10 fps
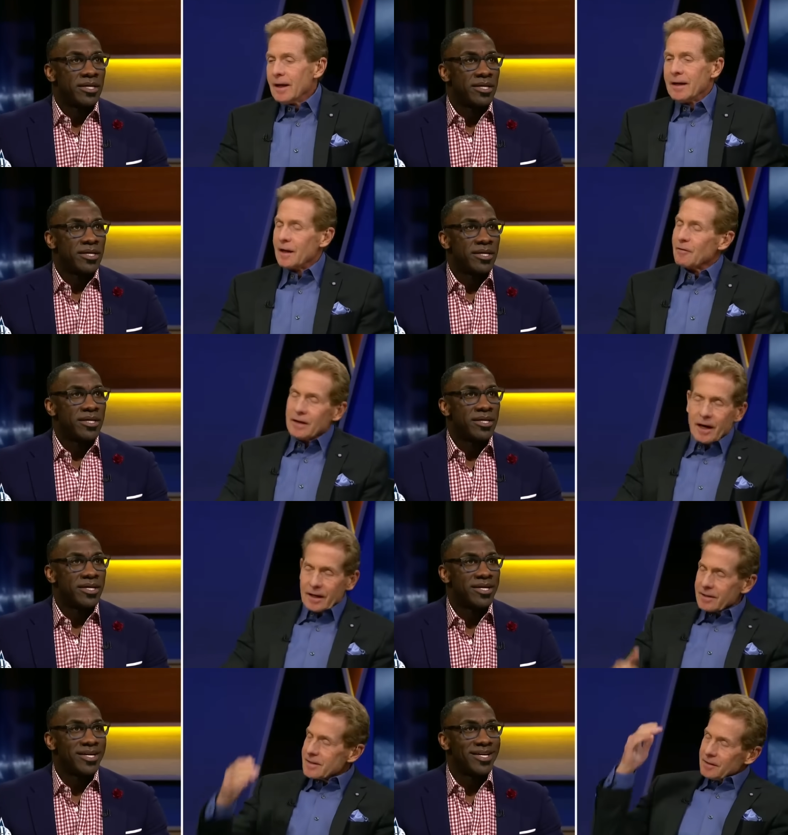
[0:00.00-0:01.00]
Speaker 1: And every
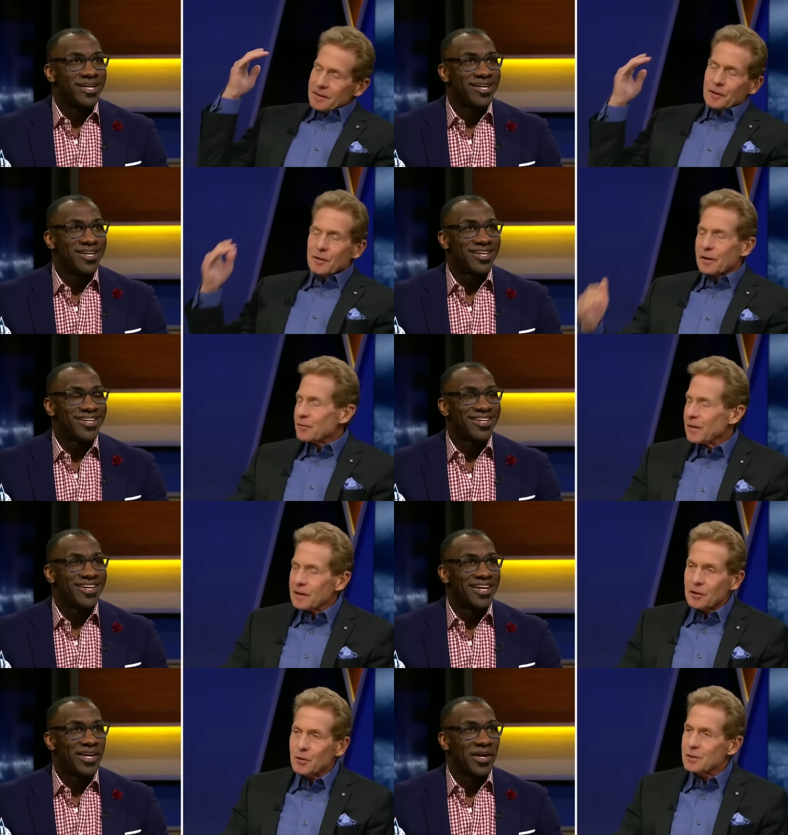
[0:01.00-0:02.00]
night I sit there after
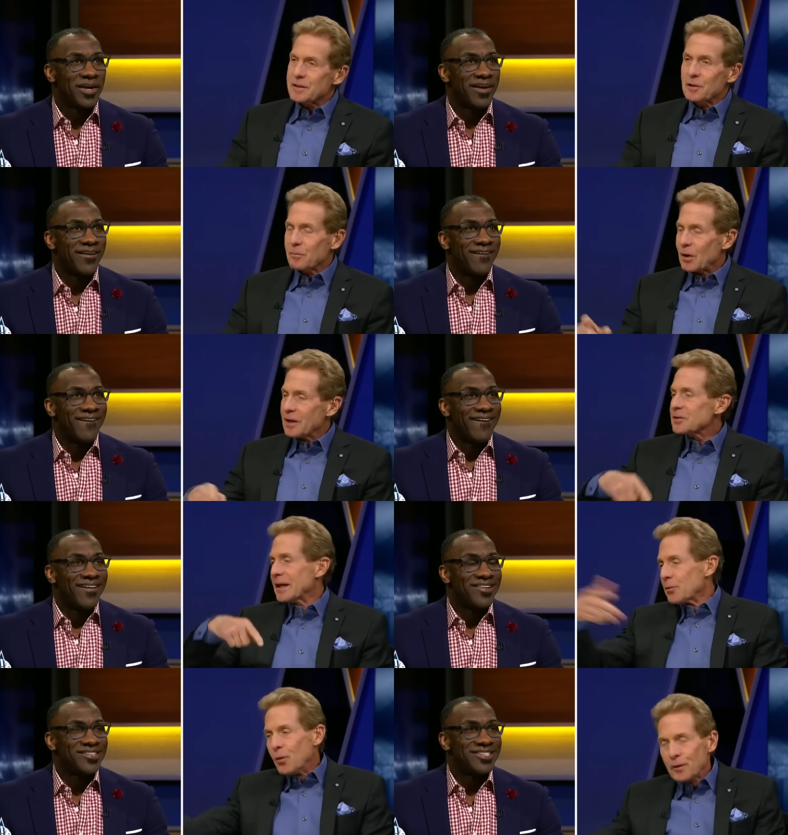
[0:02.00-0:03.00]
they lose, and LeBron's
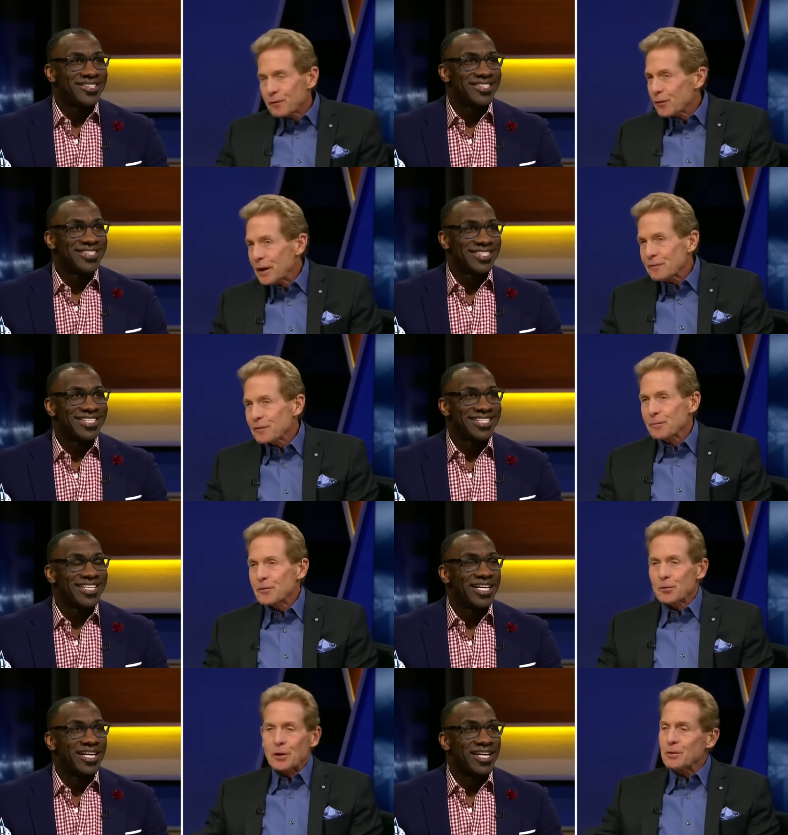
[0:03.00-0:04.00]
like one for eight from
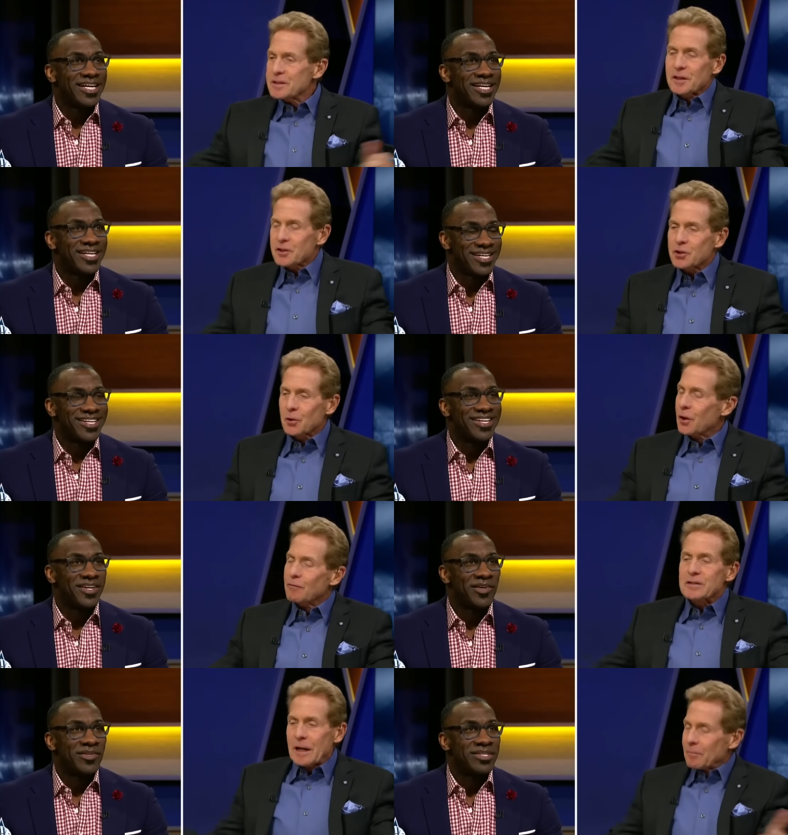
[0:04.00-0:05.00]
three with six
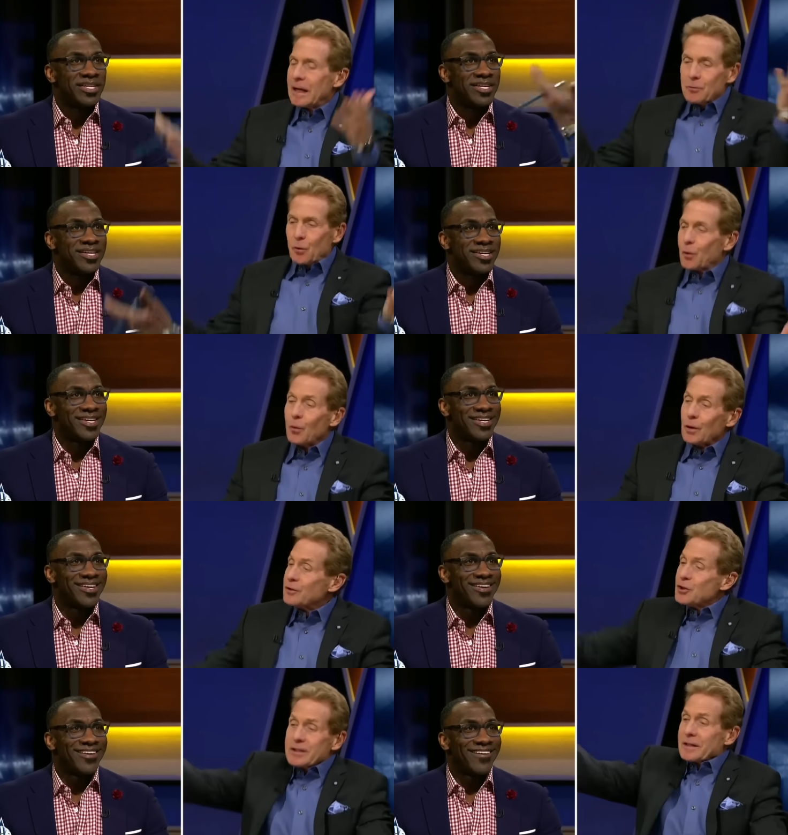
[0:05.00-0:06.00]
turnovers. And I'm like, well, we'll
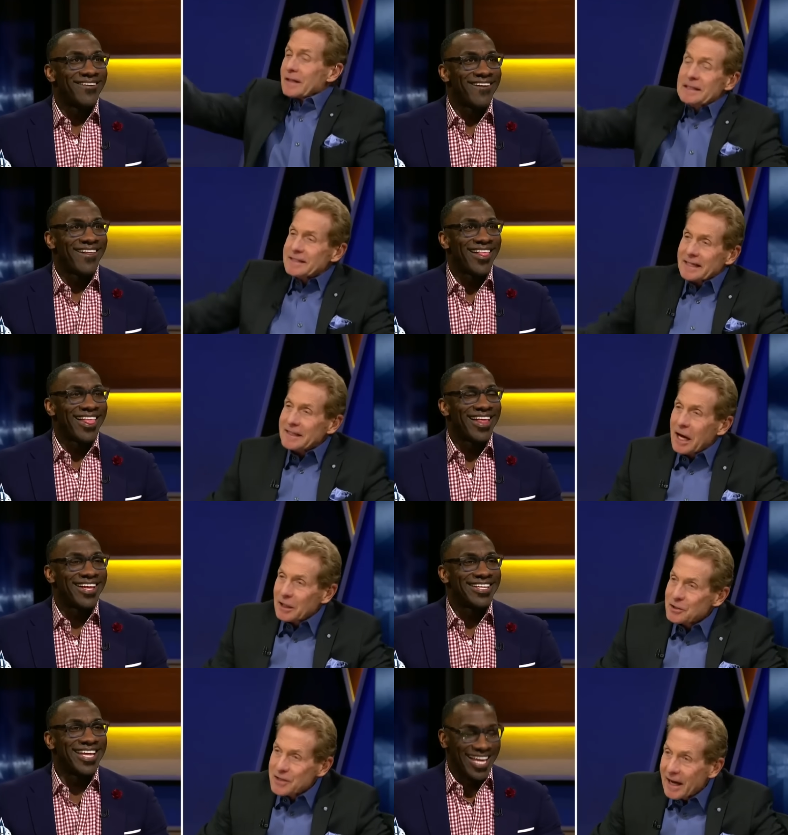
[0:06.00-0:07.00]
just at least
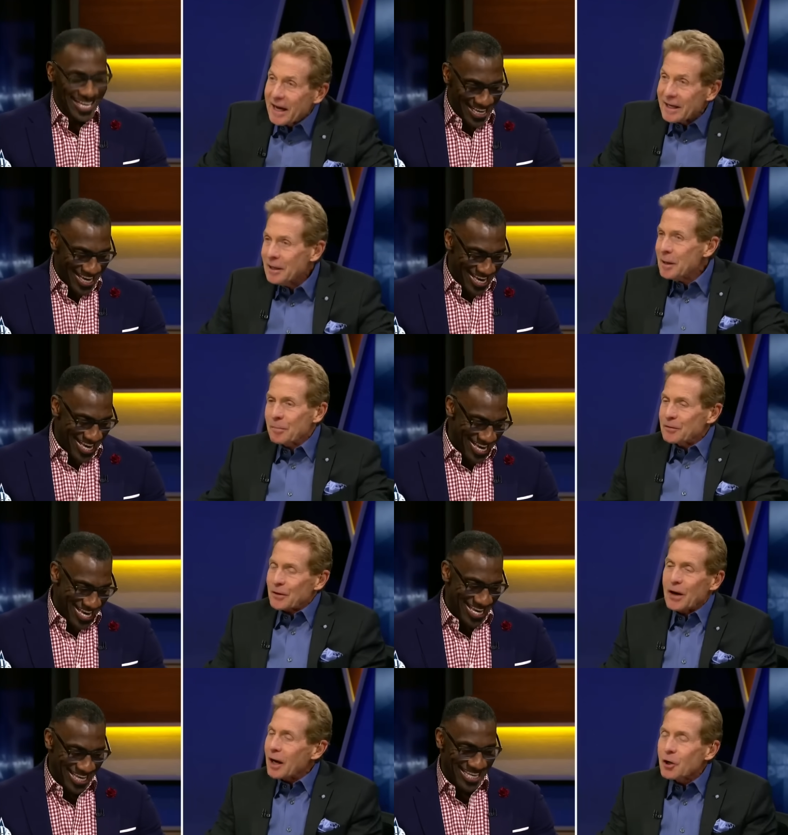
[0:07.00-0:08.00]
acknowledge that. but
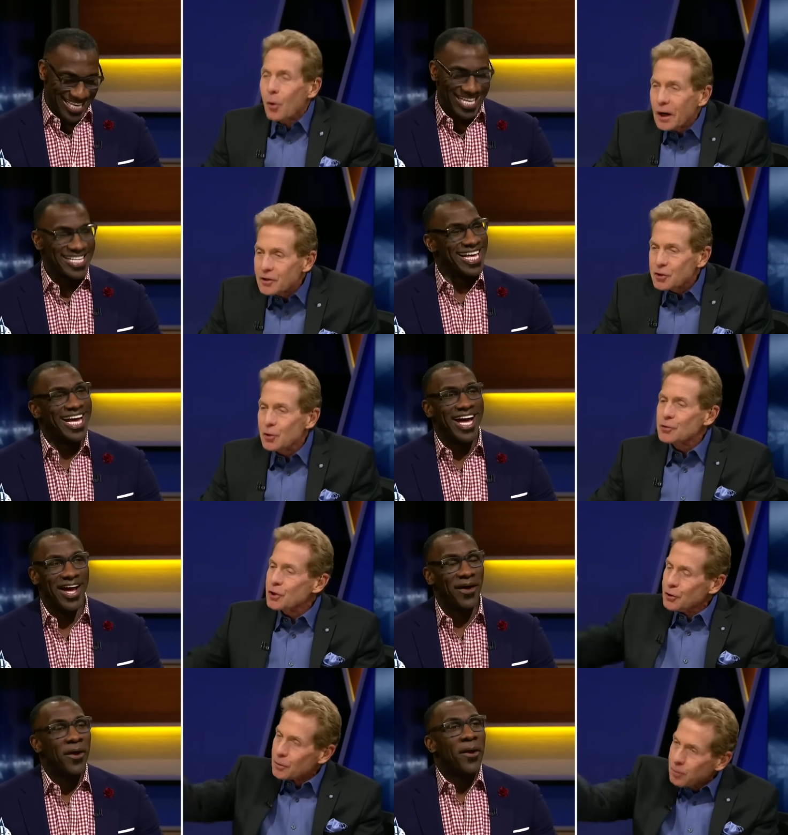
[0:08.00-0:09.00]
they're not going to,
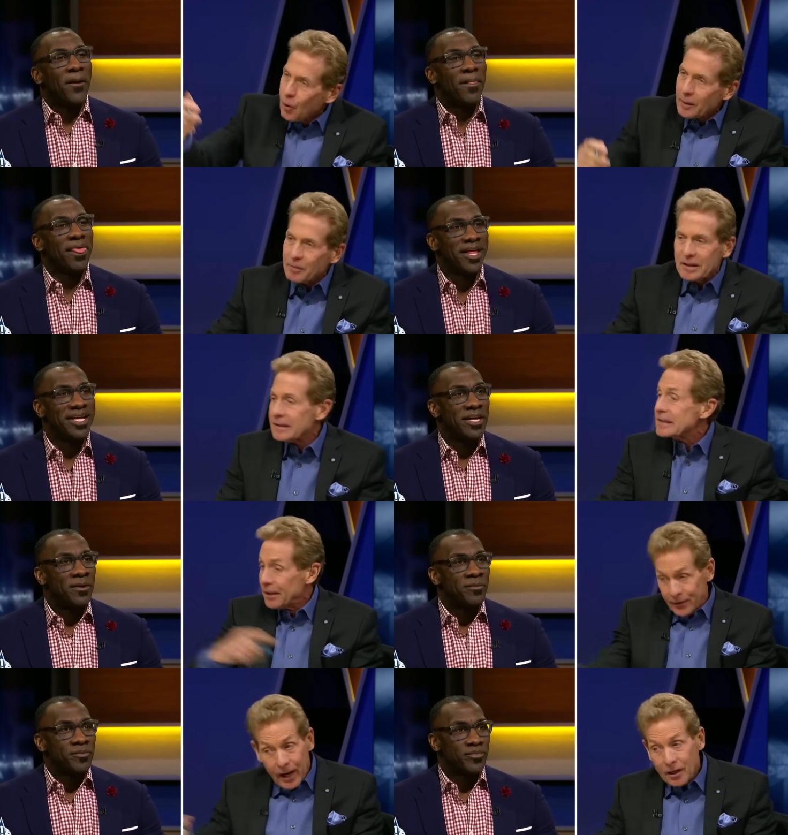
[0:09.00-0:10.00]
to your point, because
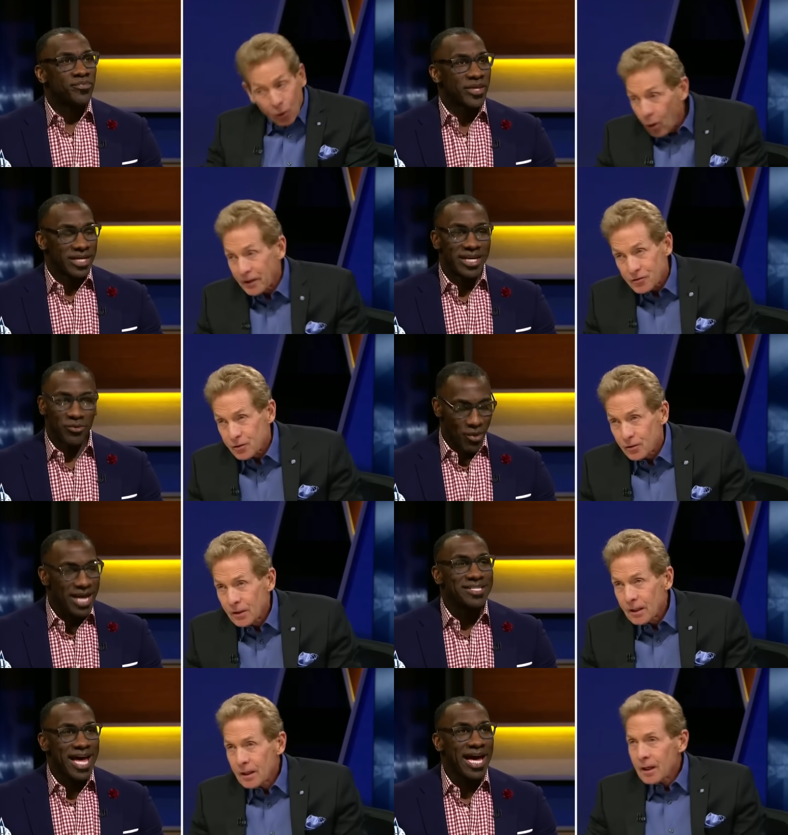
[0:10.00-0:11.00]
they're not going to.
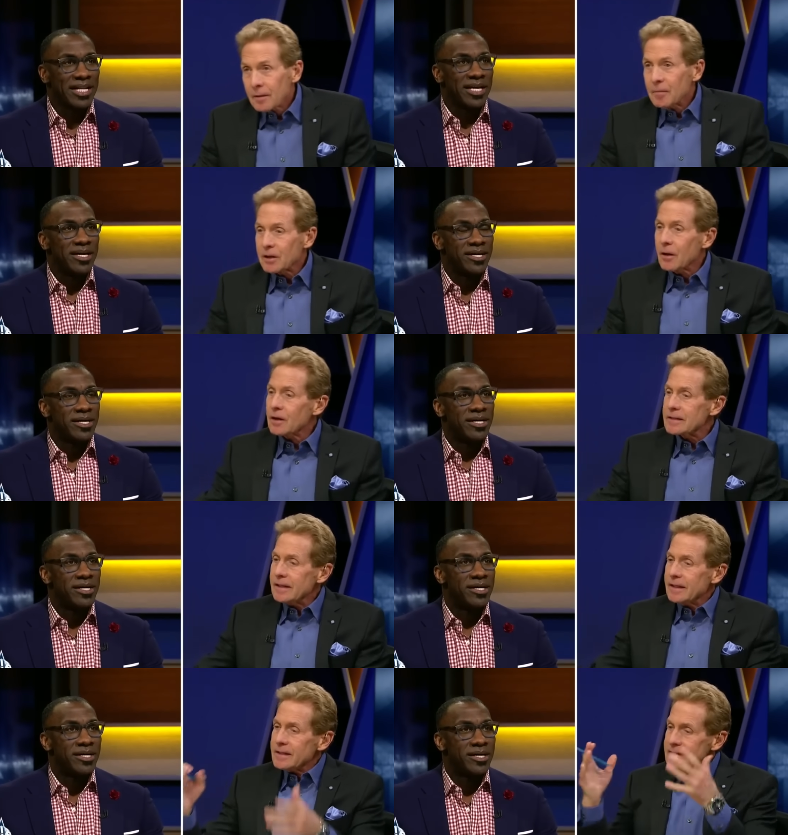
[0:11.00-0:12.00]
Right, exactly. Because
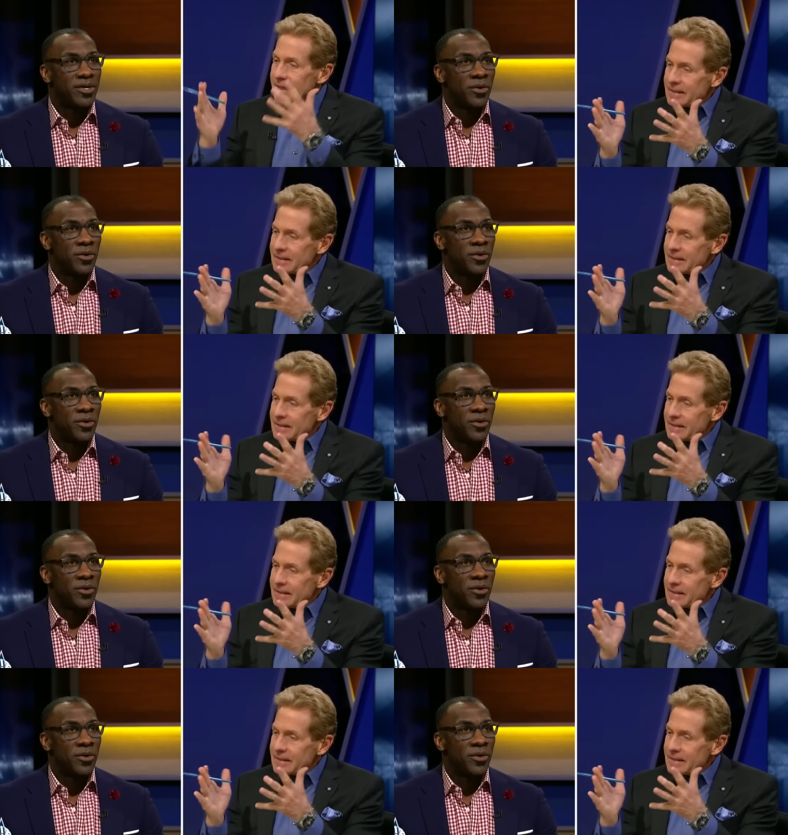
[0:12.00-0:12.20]
it is a